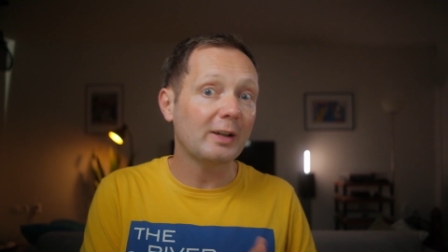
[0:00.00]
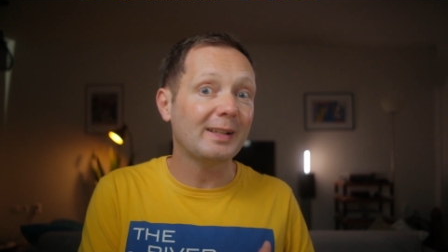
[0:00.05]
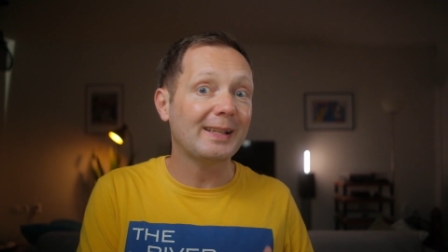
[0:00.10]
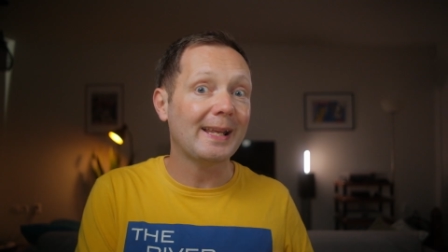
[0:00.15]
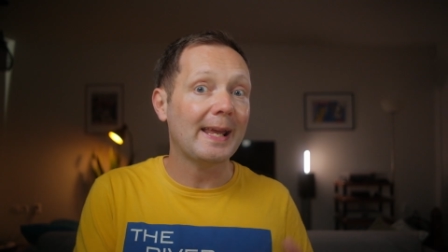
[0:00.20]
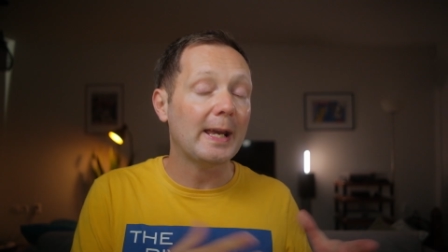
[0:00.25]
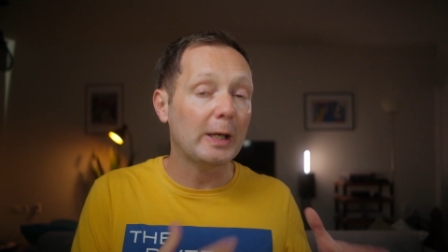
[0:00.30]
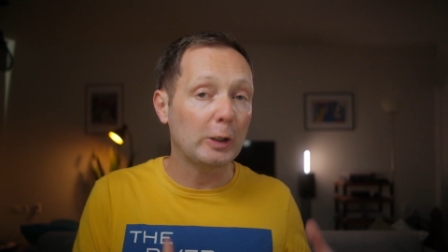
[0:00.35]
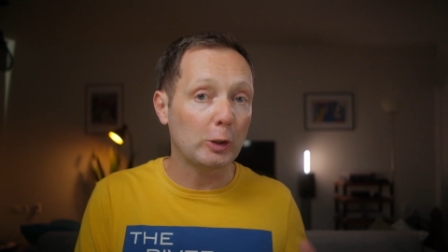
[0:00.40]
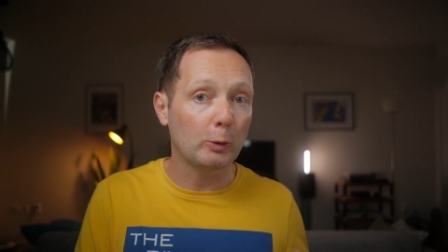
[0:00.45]

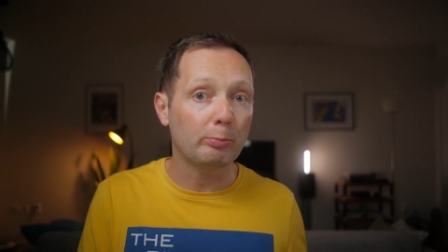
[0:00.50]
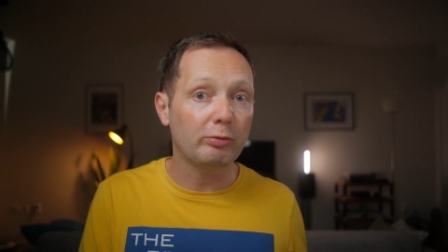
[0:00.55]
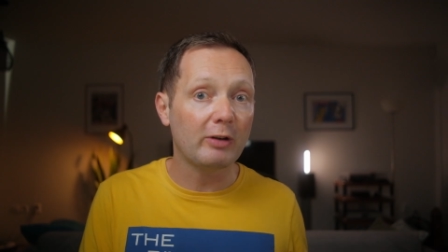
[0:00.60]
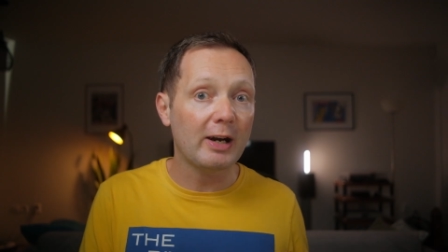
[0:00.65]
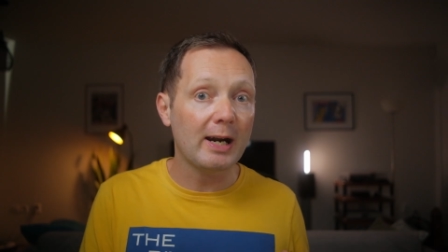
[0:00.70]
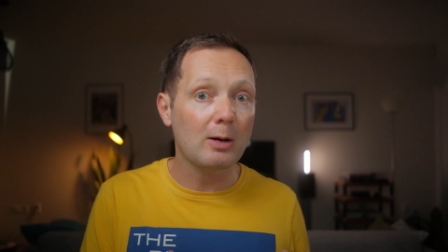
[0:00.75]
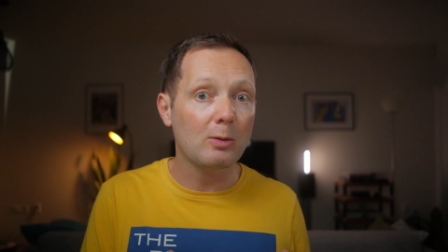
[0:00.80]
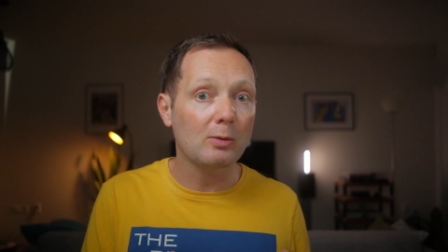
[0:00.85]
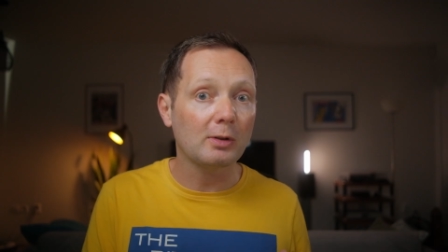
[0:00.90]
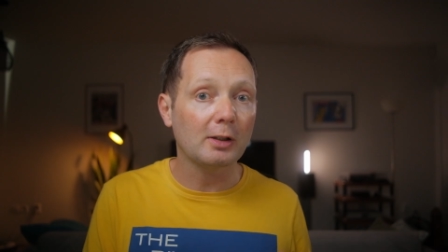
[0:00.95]
its Edge
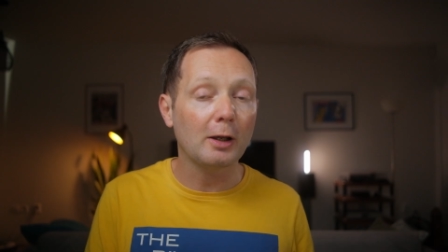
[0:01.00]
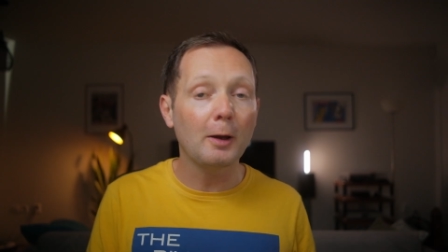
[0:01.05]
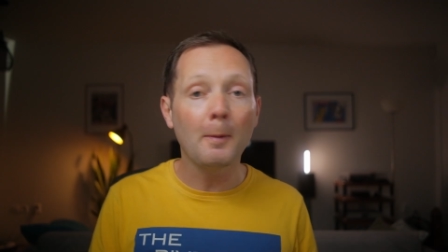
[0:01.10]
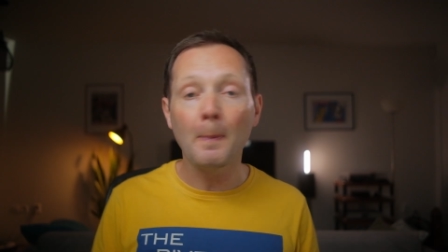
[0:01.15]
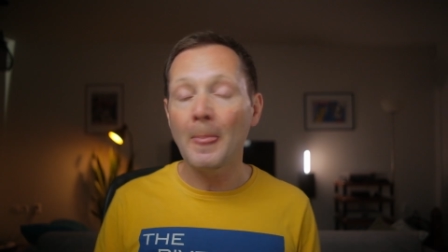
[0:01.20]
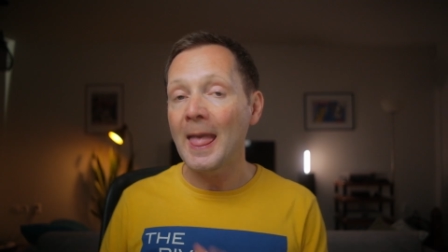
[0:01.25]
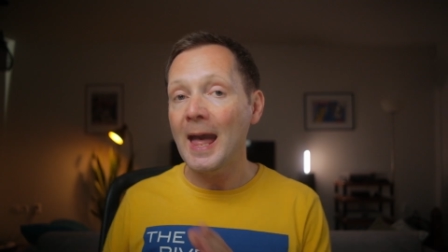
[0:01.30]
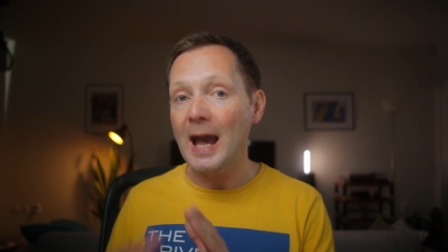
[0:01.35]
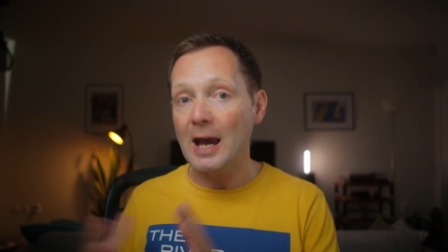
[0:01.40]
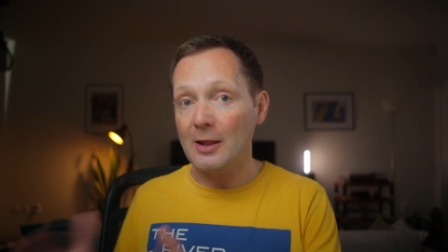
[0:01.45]
browser,
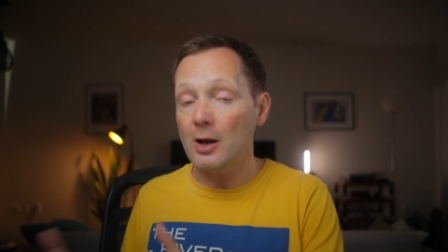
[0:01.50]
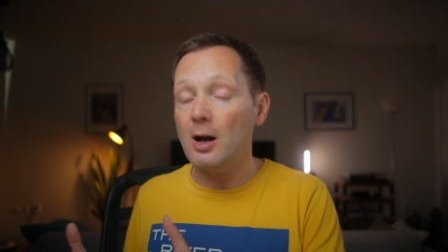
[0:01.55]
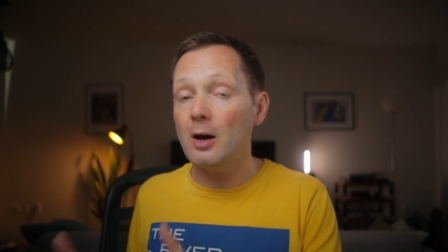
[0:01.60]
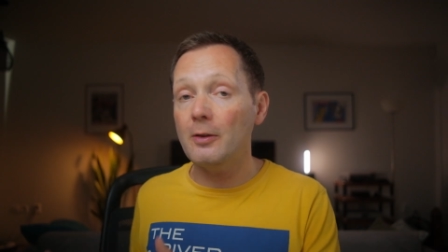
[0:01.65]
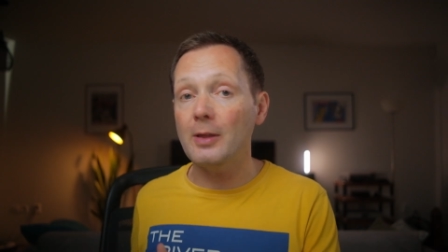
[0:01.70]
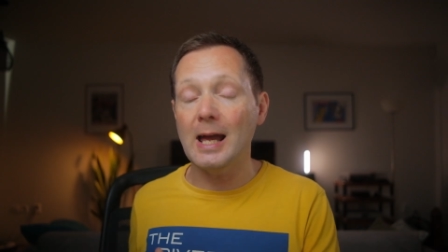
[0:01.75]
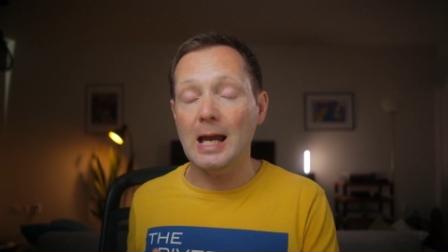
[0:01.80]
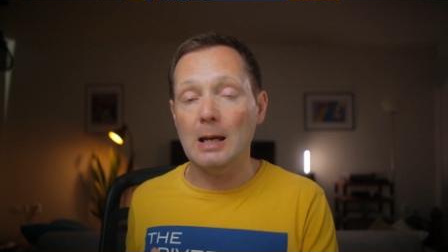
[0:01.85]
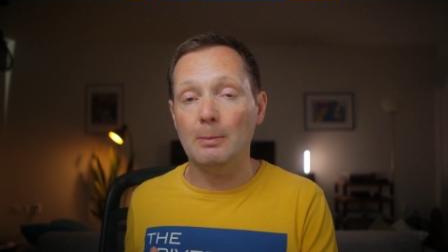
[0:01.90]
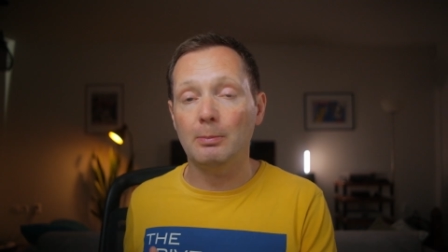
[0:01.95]
and
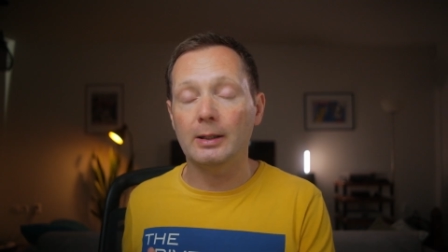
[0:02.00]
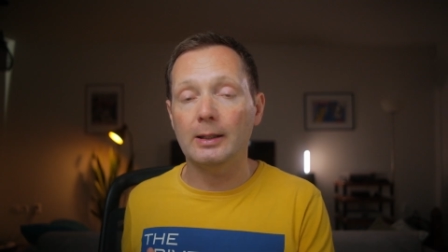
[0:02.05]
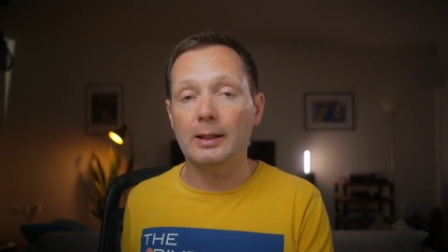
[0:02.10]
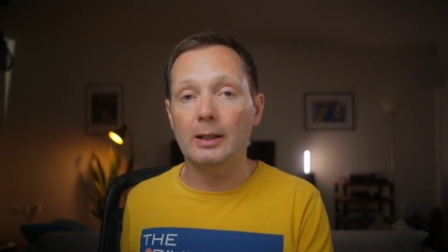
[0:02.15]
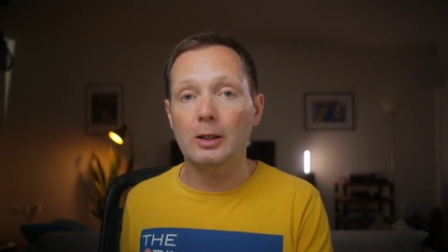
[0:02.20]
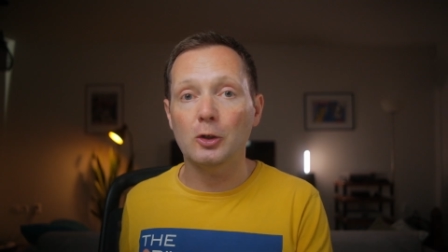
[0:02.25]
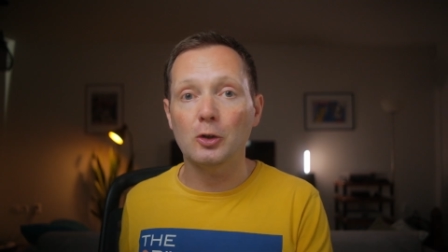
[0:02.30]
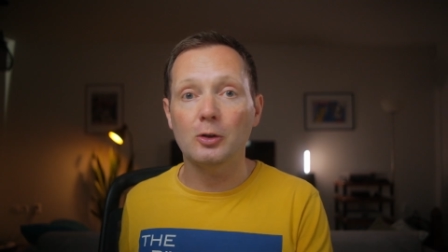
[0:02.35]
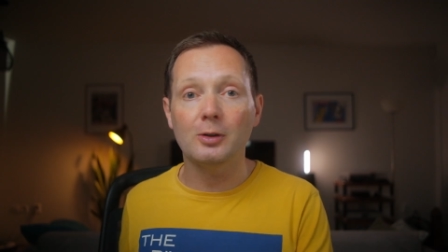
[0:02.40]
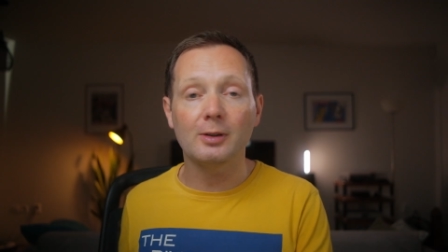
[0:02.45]
other
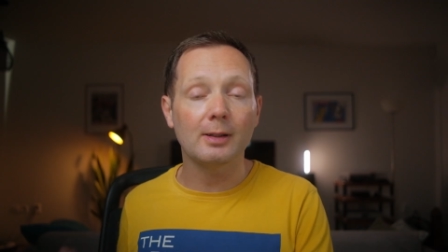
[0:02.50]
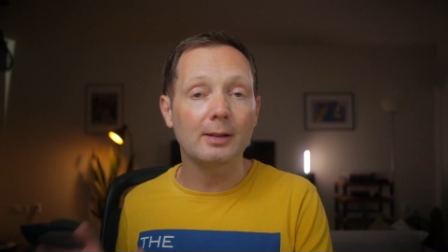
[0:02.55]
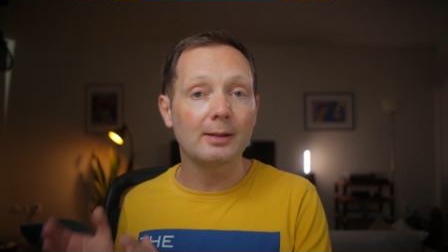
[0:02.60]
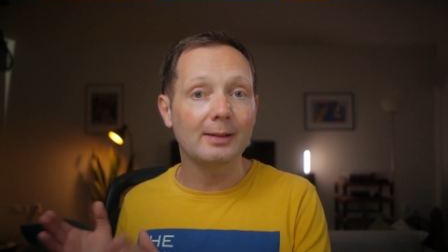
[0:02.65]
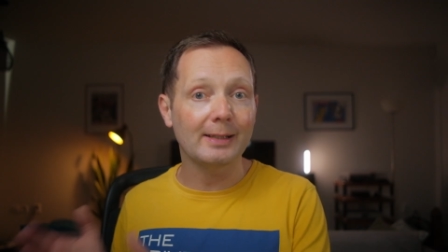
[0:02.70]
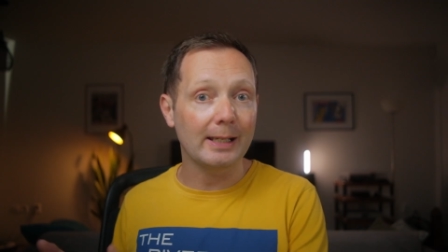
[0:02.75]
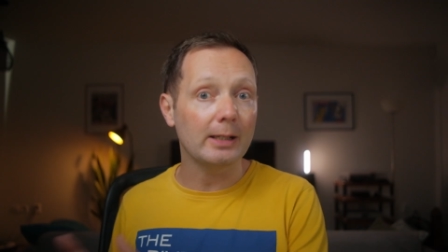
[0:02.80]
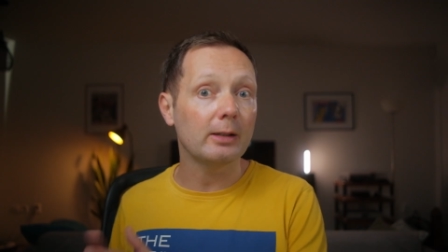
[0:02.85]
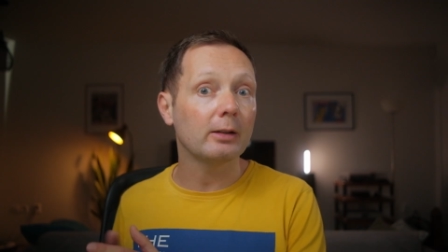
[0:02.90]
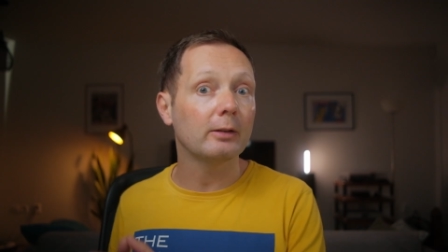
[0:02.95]
applications can
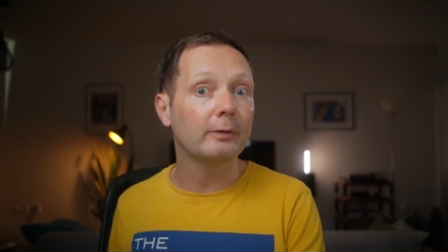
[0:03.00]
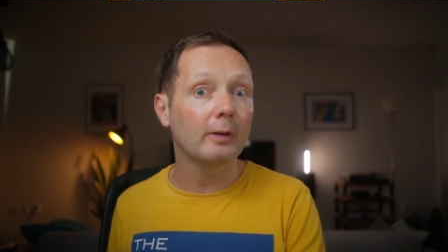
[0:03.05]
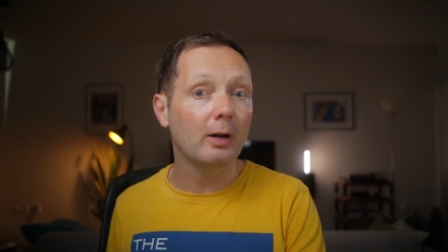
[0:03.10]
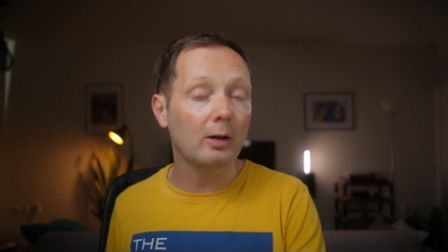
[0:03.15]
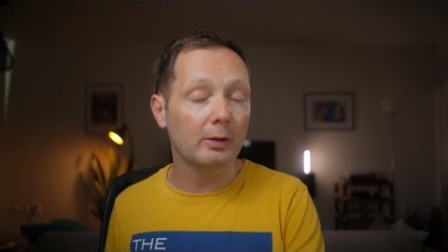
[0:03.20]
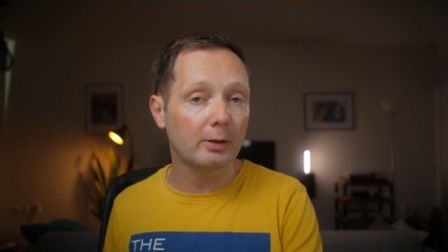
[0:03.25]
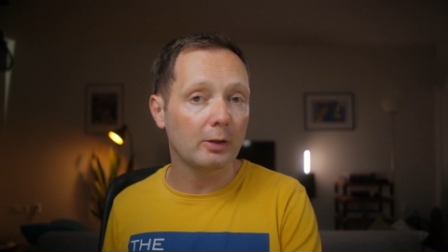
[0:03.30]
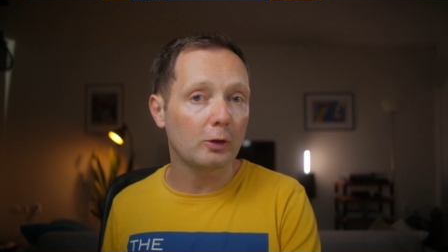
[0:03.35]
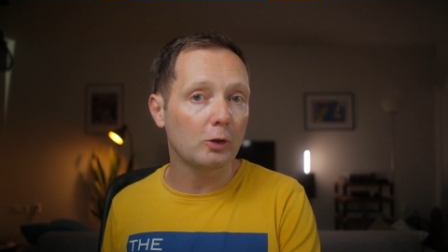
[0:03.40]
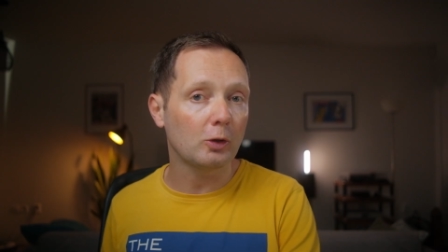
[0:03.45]
take
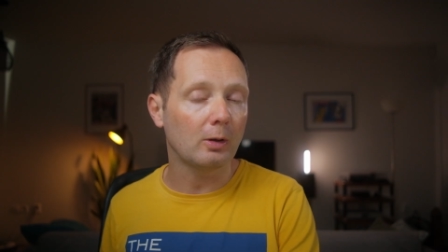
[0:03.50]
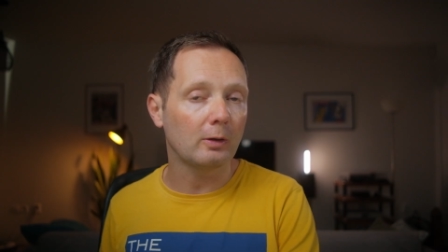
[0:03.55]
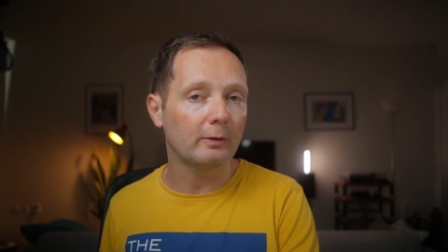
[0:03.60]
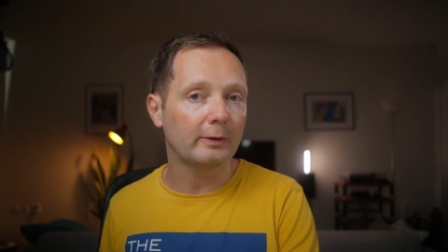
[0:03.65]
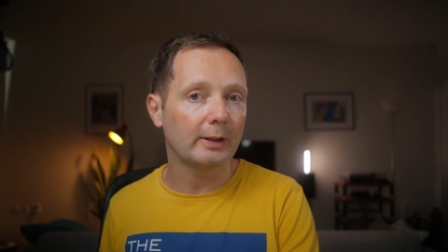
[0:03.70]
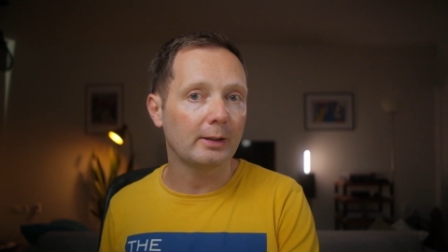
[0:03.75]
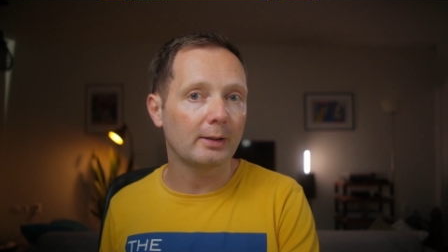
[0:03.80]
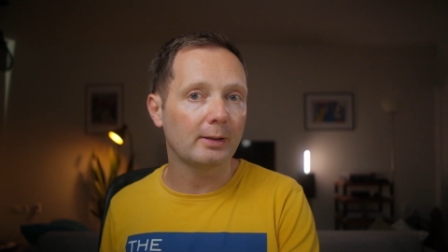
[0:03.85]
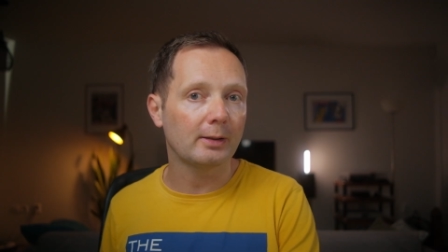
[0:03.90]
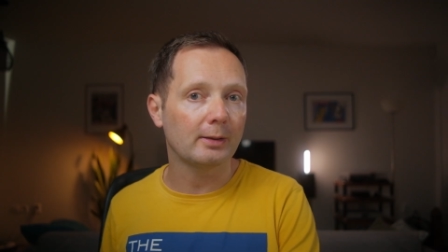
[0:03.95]
advantage of
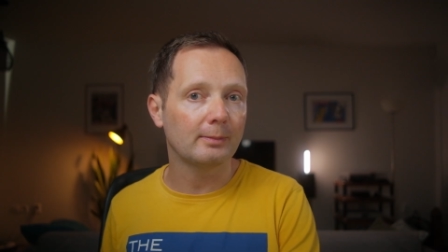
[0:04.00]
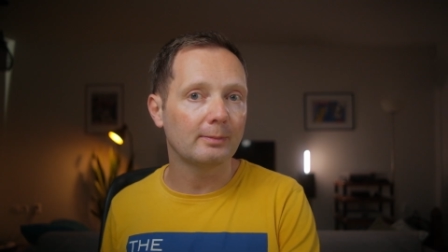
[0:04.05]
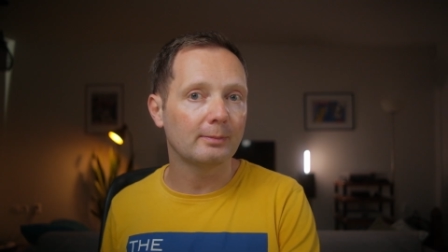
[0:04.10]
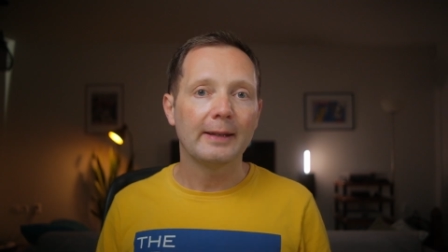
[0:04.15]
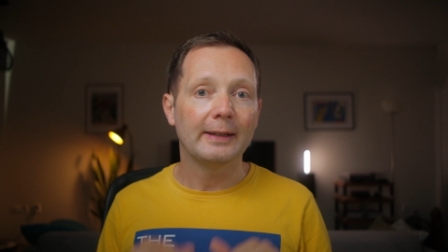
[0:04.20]
it.